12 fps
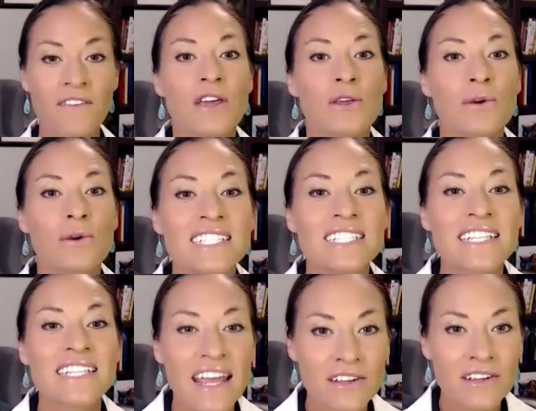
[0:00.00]
you can
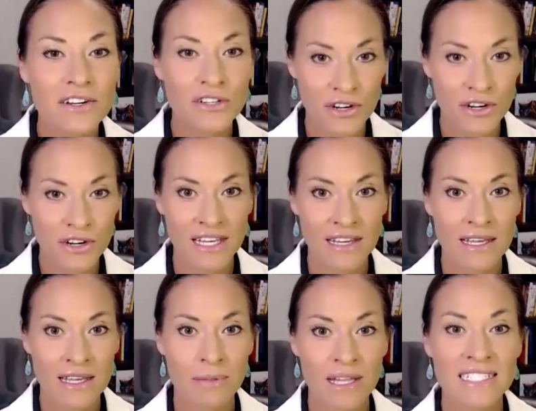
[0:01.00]
tailor your
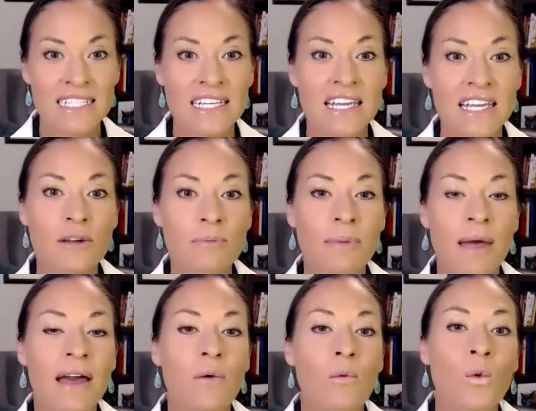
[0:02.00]
healing plan to give your
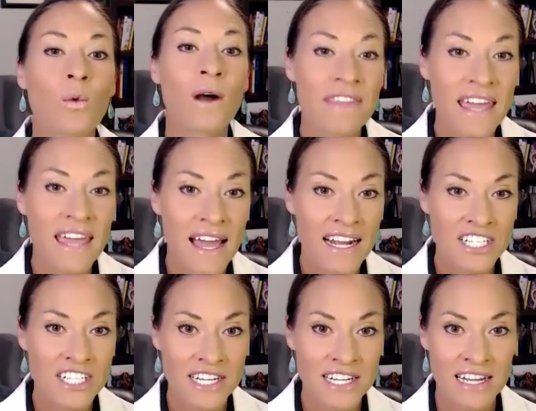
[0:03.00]
pet what they
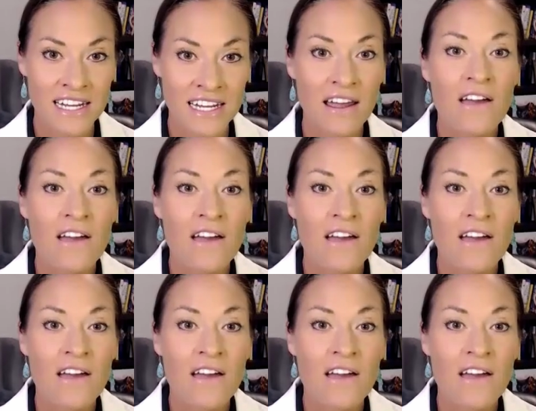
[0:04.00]
actually need